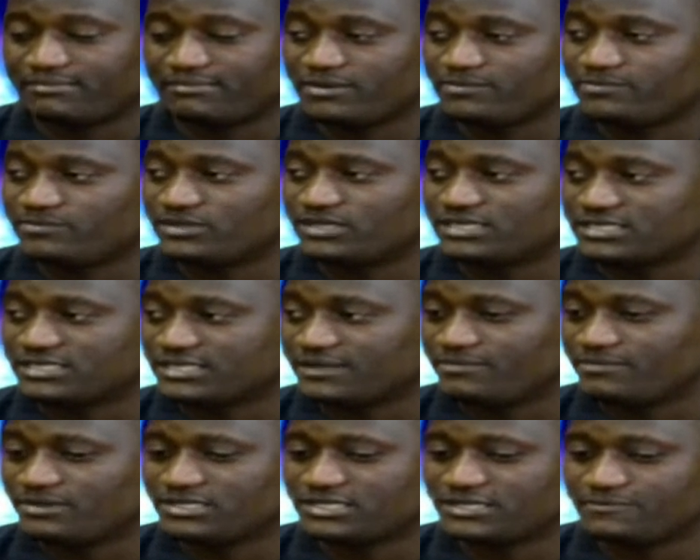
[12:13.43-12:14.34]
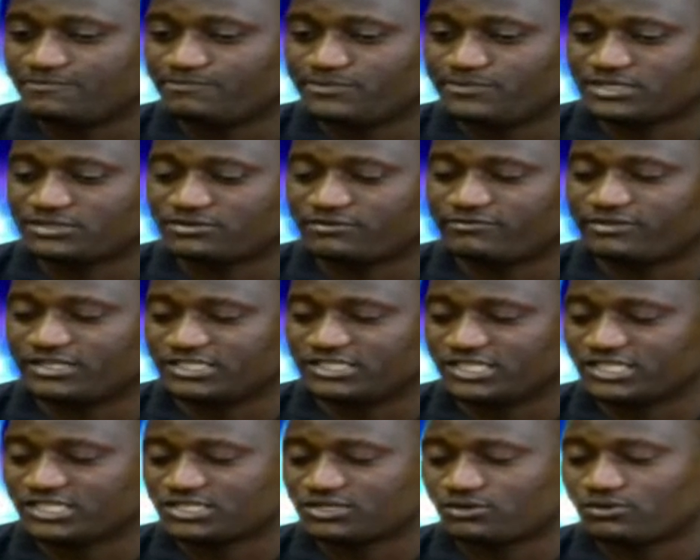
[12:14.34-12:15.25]
Maybe it's the missing piece of the
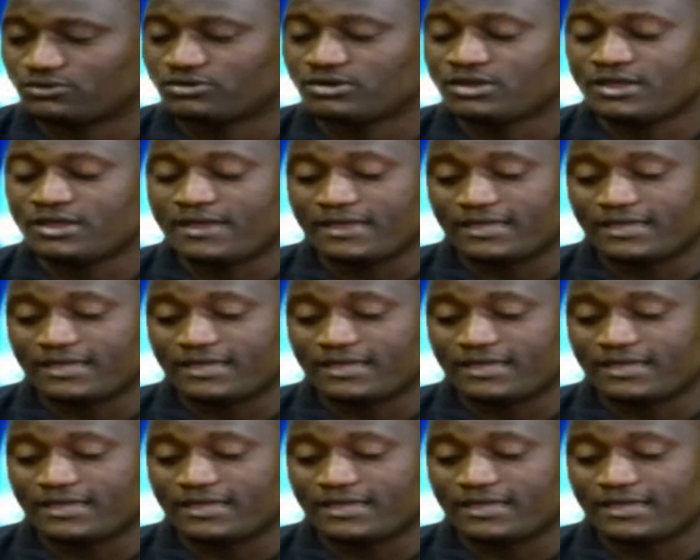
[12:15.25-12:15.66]
jigsaw.